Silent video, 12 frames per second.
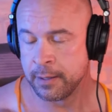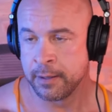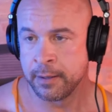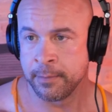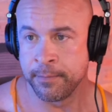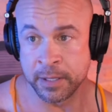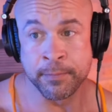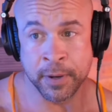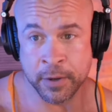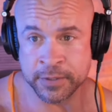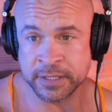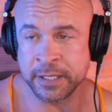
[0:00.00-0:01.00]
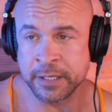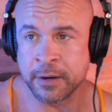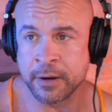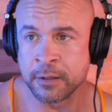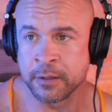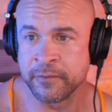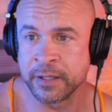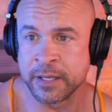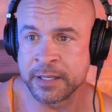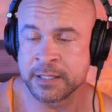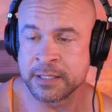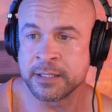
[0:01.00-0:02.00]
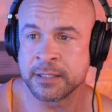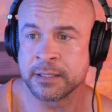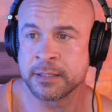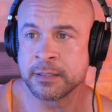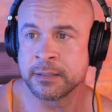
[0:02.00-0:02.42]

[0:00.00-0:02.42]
been posting all of this,